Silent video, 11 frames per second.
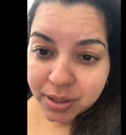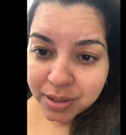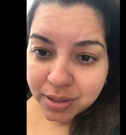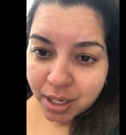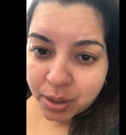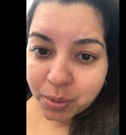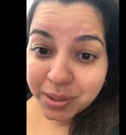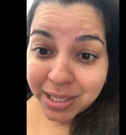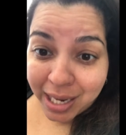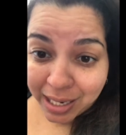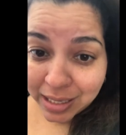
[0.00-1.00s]
cycle
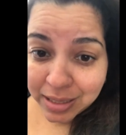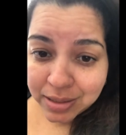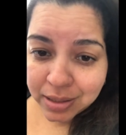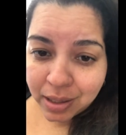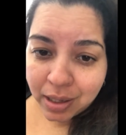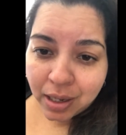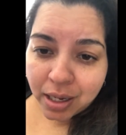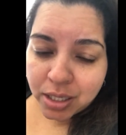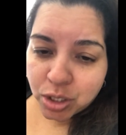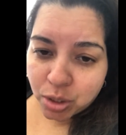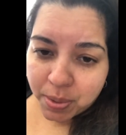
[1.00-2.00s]
days,
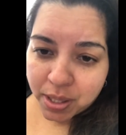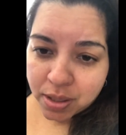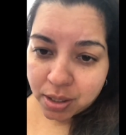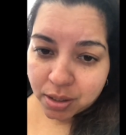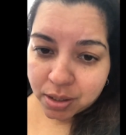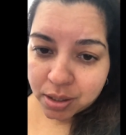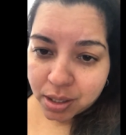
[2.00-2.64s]
it should be thinner.